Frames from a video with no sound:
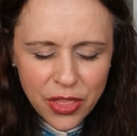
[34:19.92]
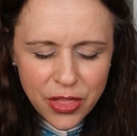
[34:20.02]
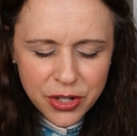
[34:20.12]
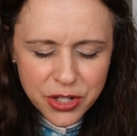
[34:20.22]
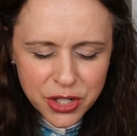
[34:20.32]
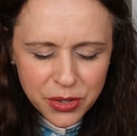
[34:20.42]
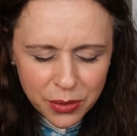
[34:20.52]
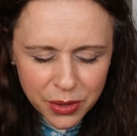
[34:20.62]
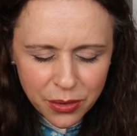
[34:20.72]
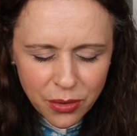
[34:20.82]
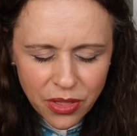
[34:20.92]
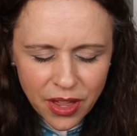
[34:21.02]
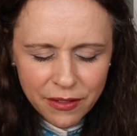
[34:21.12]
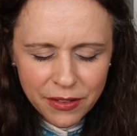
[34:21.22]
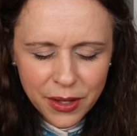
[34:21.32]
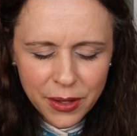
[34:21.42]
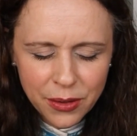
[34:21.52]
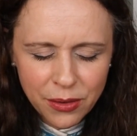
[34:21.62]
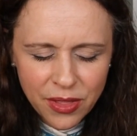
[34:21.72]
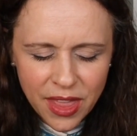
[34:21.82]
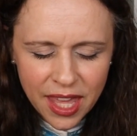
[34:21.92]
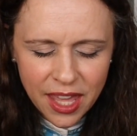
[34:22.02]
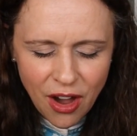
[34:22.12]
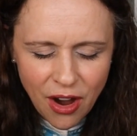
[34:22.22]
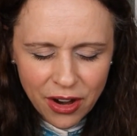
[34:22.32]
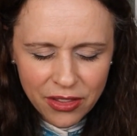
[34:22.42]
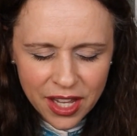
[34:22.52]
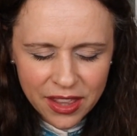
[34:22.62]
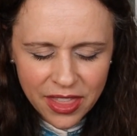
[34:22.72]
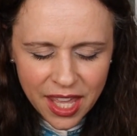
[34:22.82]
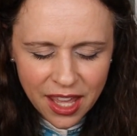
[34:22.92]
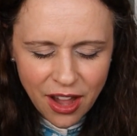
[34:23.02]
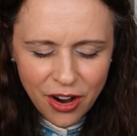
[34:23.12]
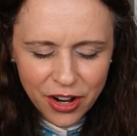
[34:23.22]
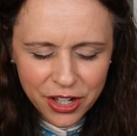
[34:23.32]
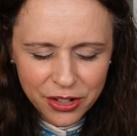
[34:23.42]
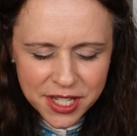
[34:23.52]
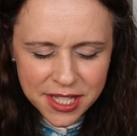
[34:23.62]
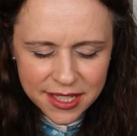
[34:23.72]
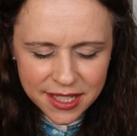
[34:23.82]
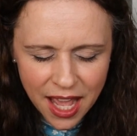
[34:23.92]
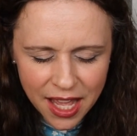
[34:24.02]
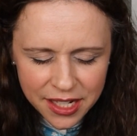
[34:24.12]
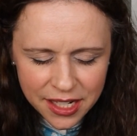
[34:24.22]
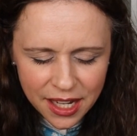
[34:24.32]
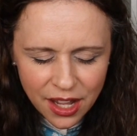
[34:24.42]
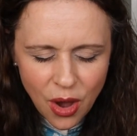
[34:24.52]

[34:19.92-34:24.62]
the truth of who they are, that they are your son